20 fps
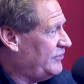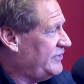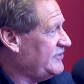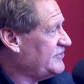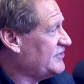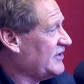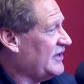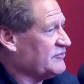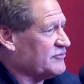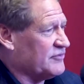
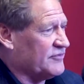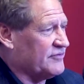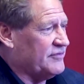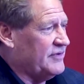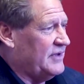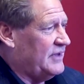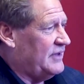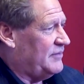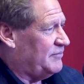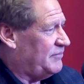These guys were
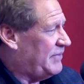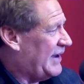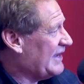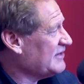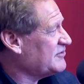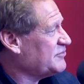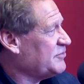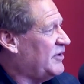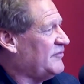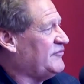
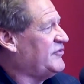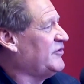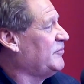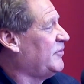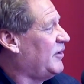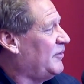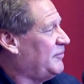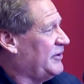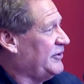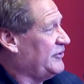basketball and
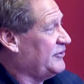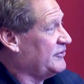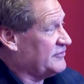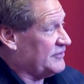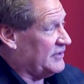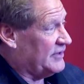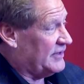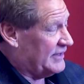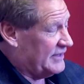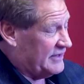football
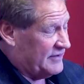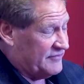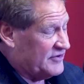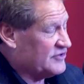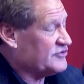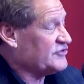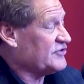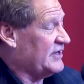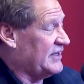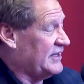players.
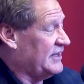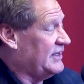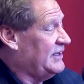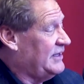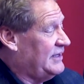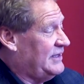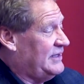Eventually,